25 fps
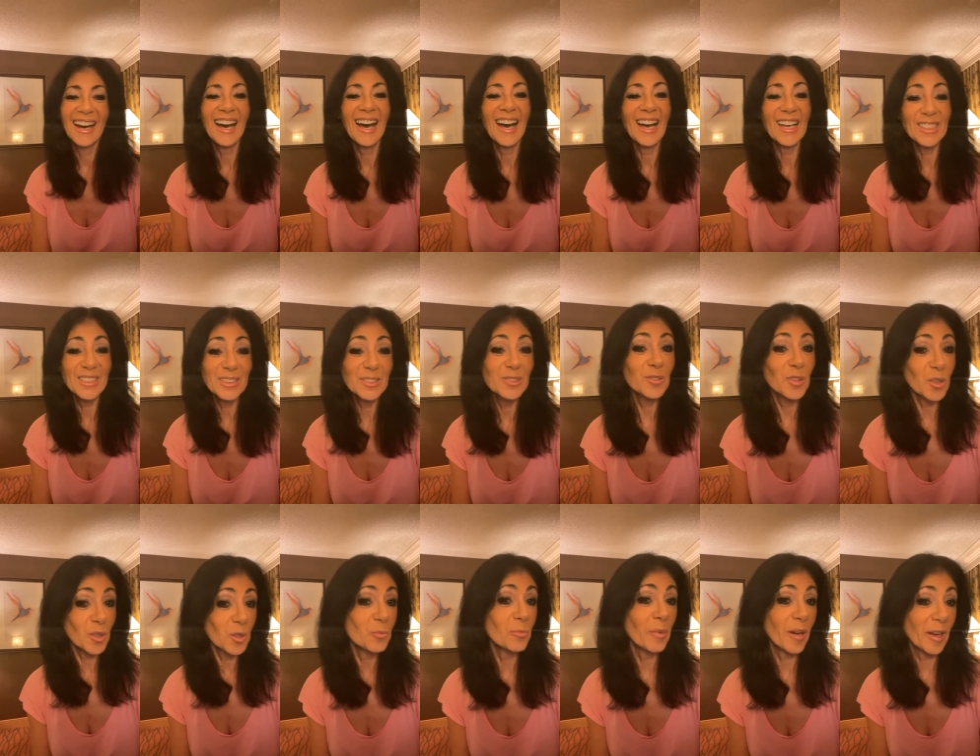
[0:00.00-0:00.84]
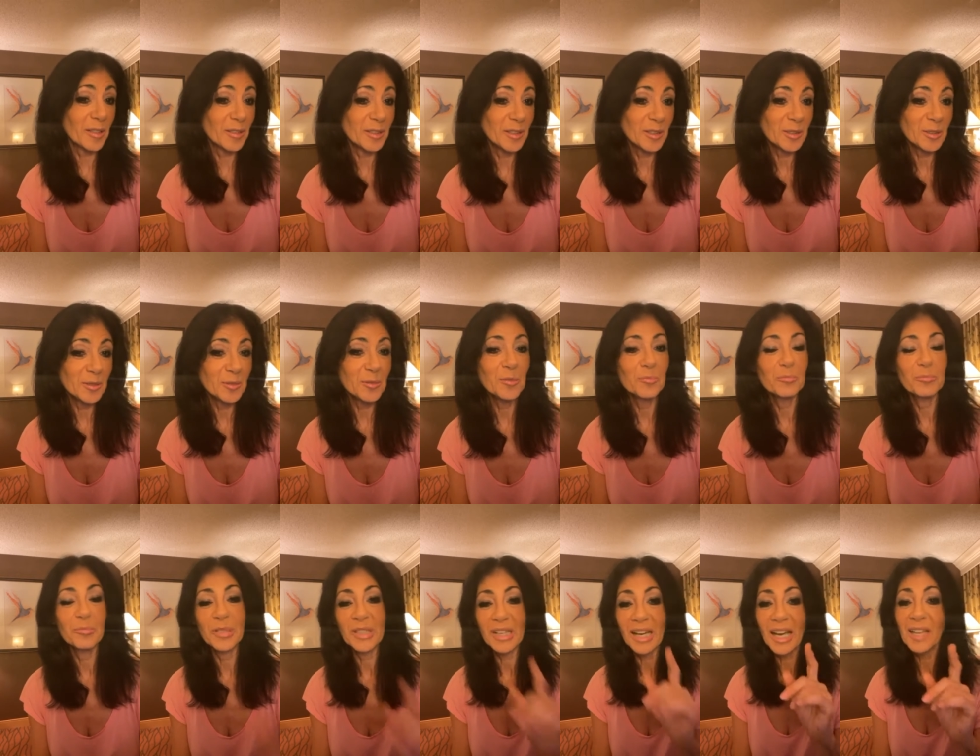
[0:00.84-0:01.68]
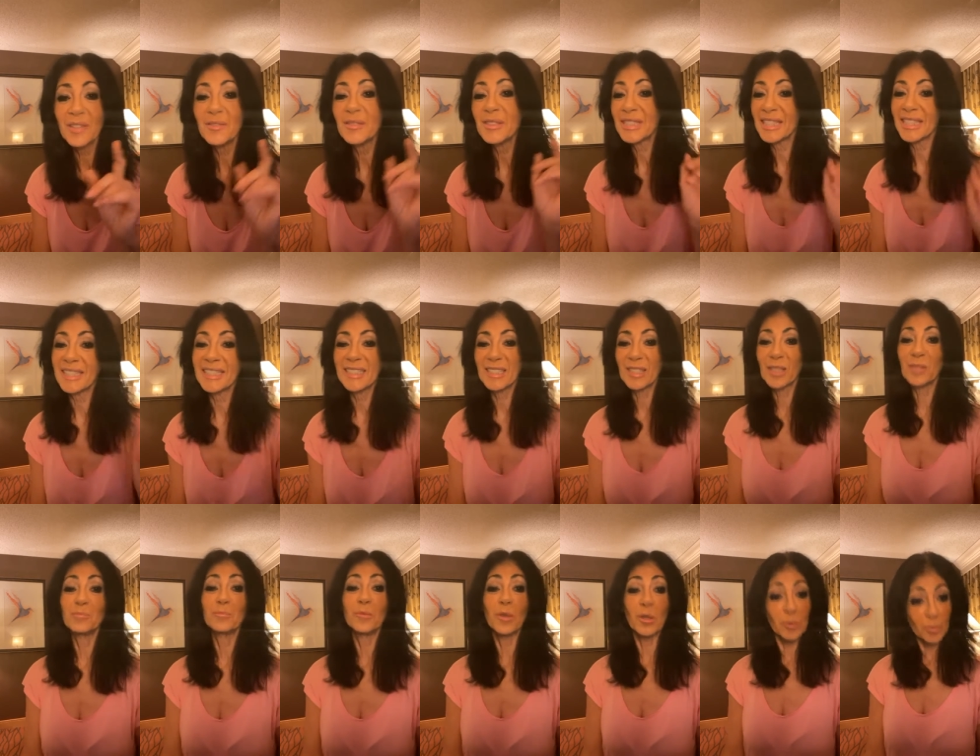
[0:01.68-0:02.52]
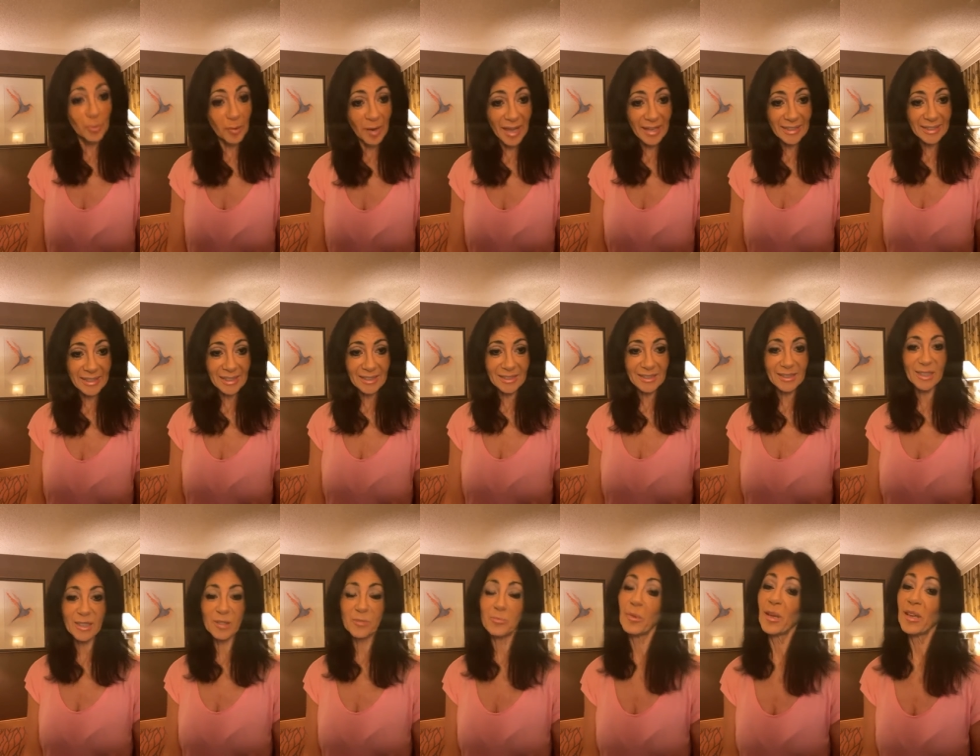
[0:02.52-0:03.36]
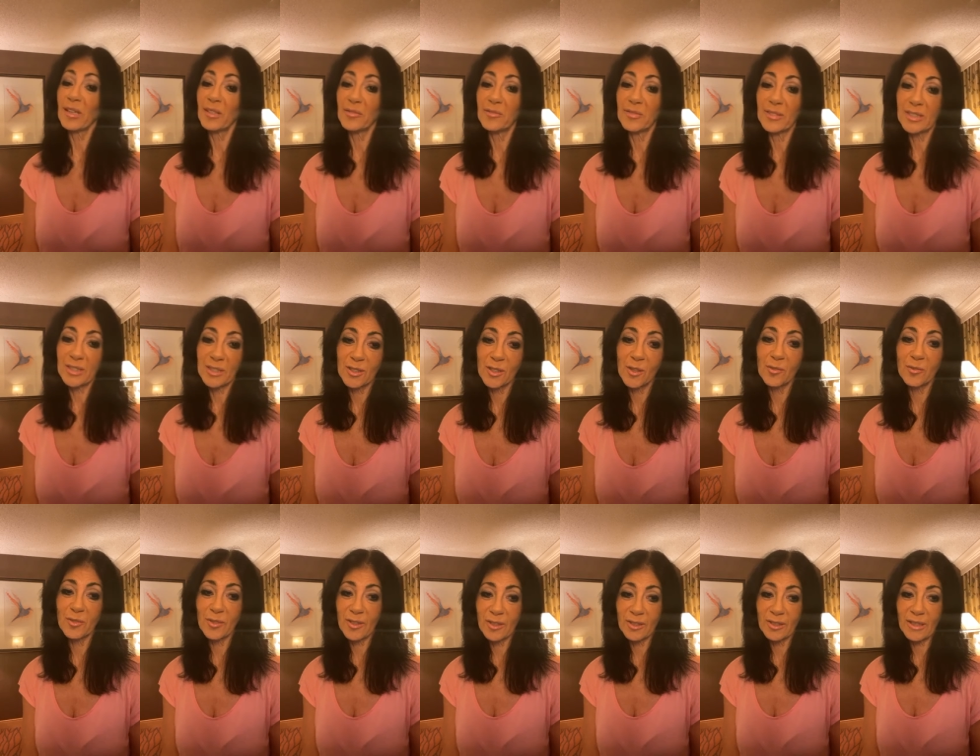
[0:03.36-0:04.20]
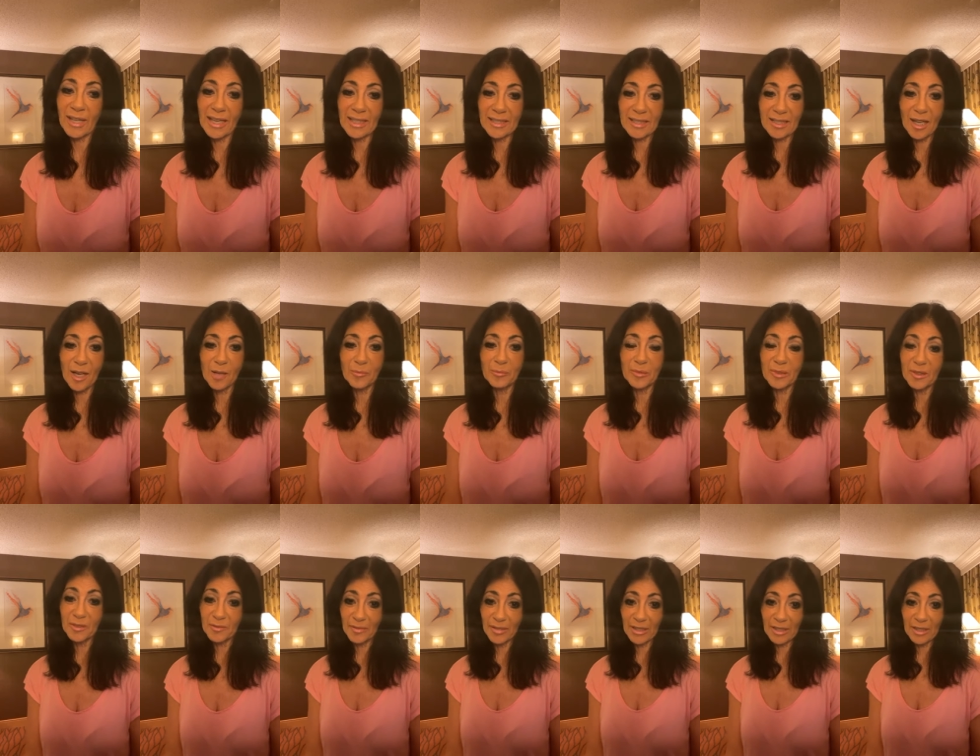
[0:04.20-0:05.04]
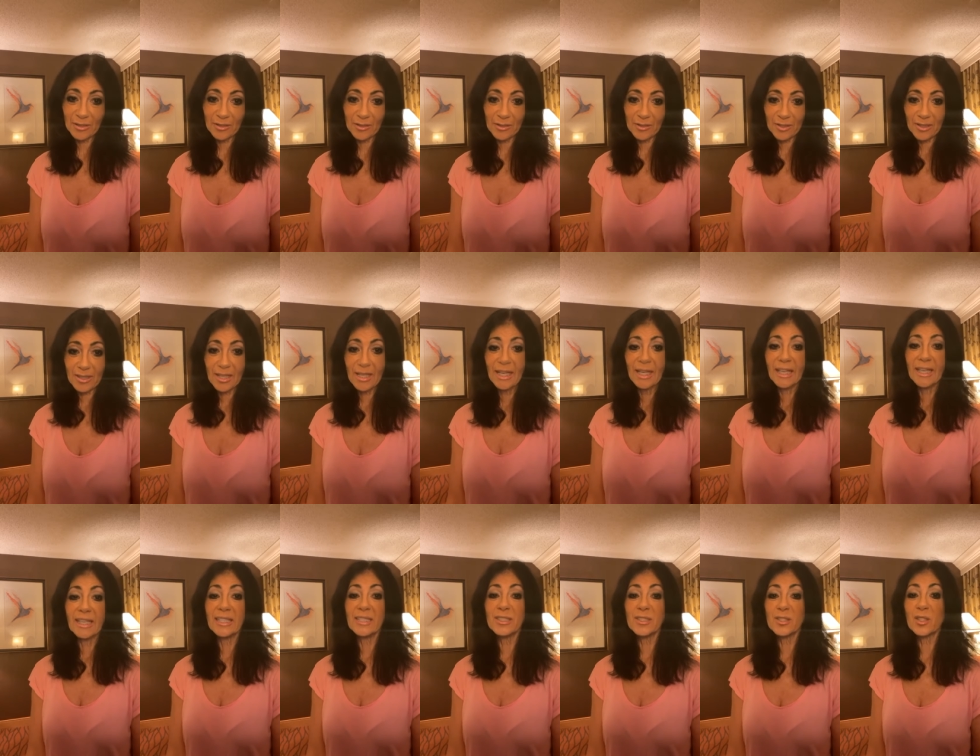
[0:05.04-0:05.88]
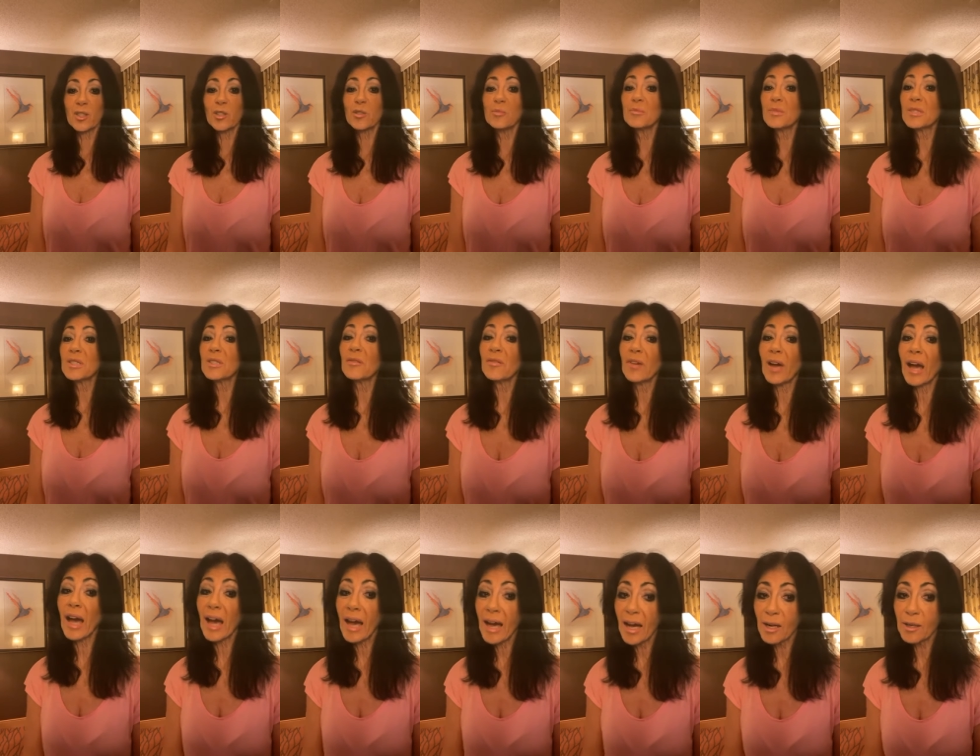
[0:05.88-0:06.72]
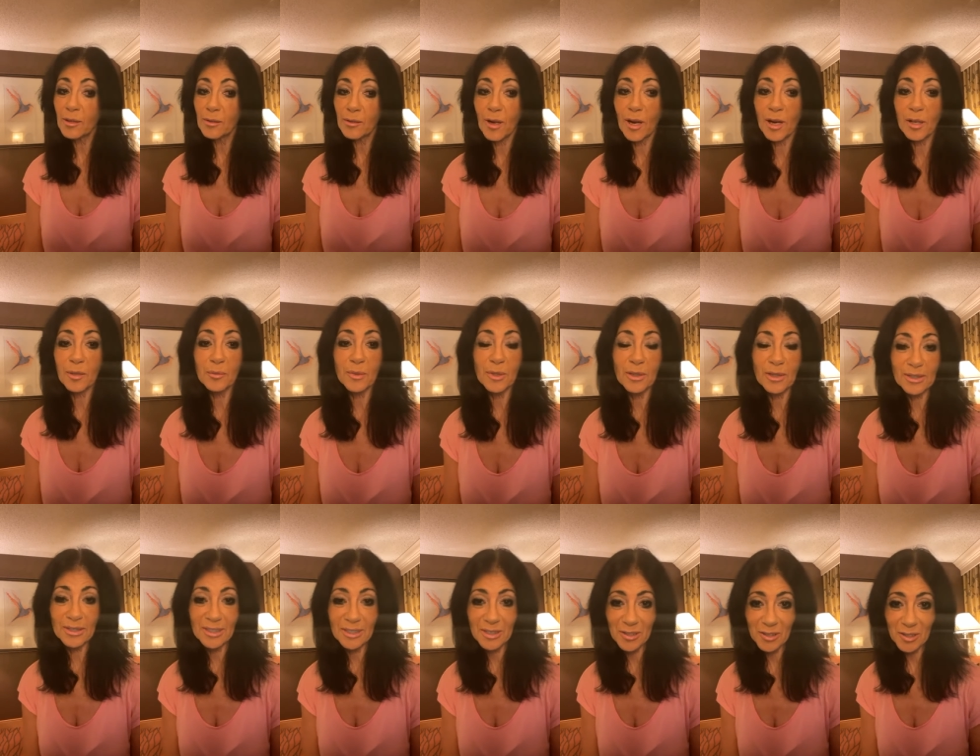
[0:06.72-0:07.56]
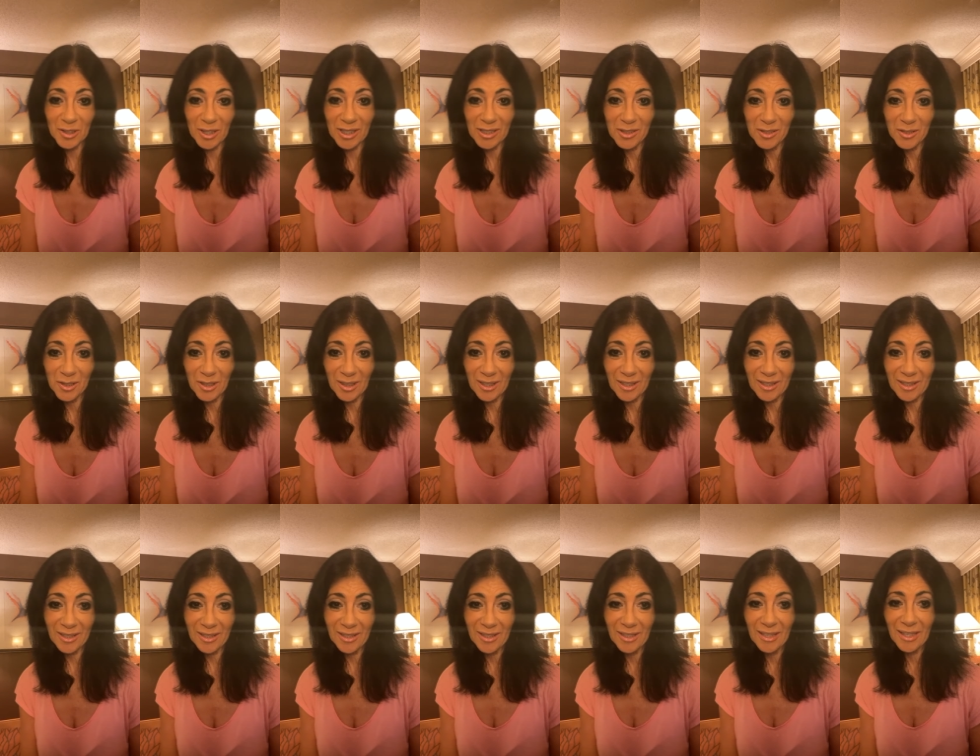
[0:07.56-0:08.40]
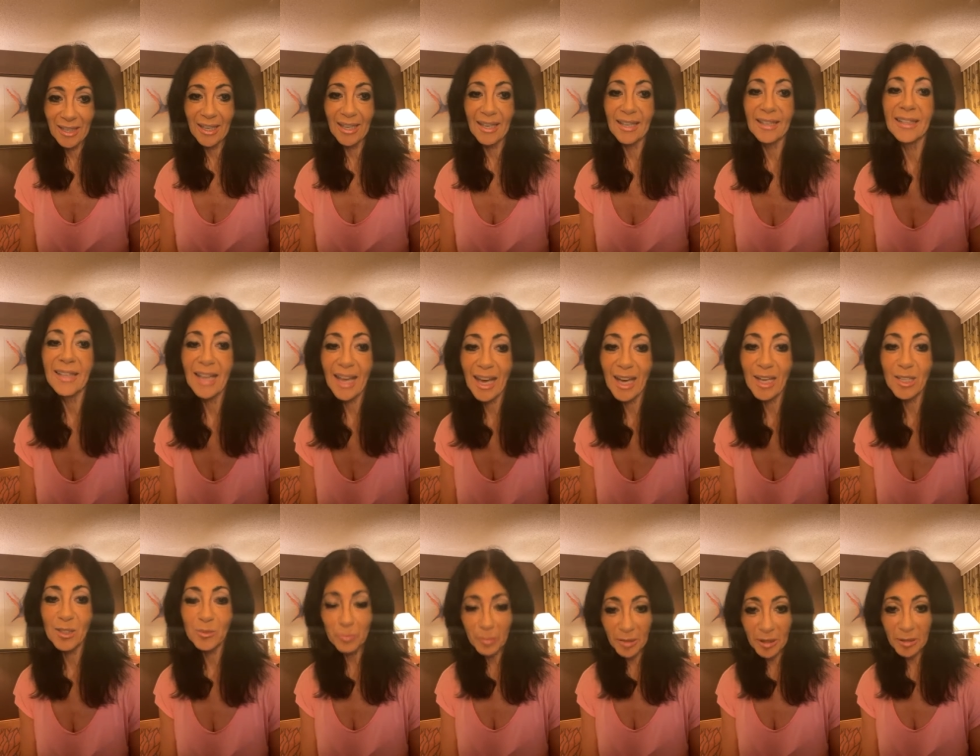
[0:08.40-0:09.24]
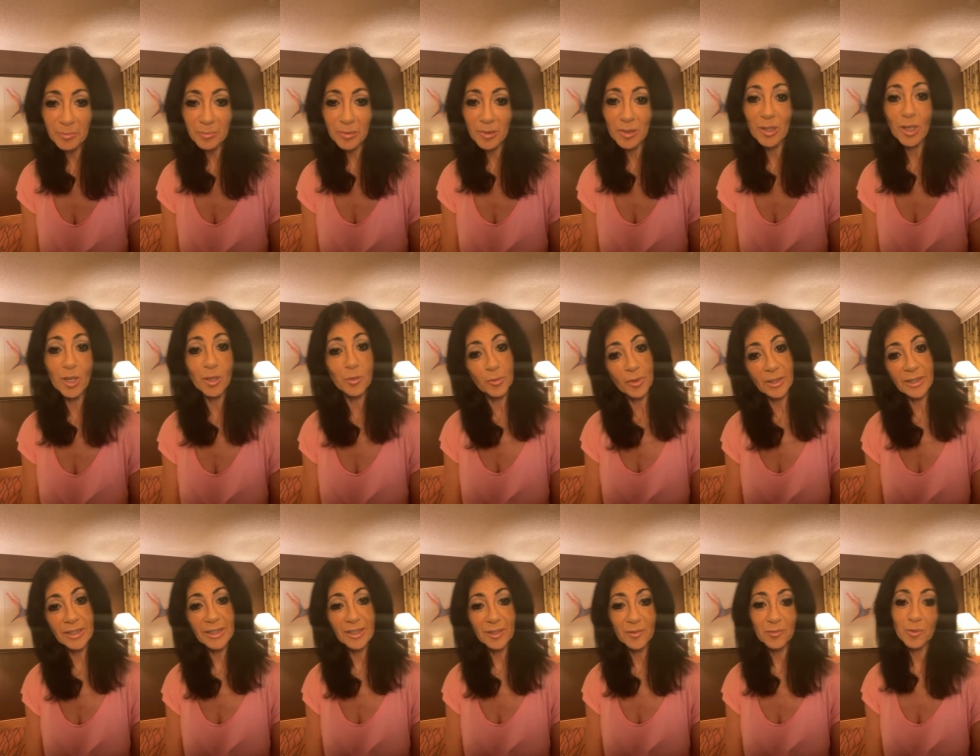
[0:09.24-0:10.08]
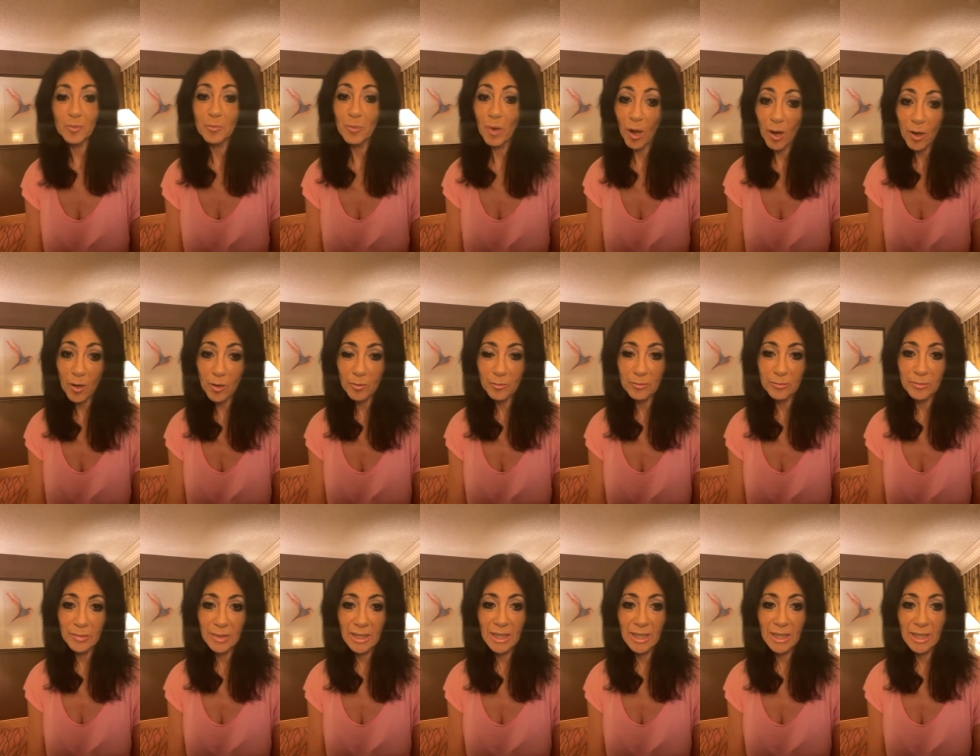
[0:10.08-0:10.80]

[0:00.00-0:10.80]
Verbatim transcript: I don't know about you, but I've seen some miraculous benefits over the last couple of years in terms of how our world is changing and how people are working from home,